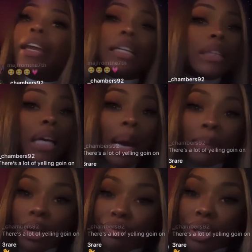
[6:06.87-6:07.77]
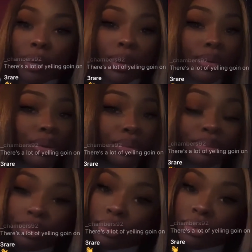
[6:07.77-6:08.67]
anything I motherfucking want to.
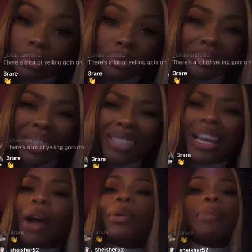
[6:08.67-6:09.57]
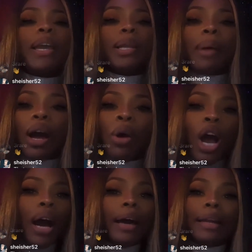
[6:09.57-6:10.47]
Y'all want to make it about
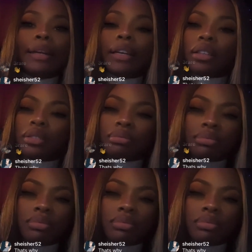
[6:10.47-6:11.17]
a nigga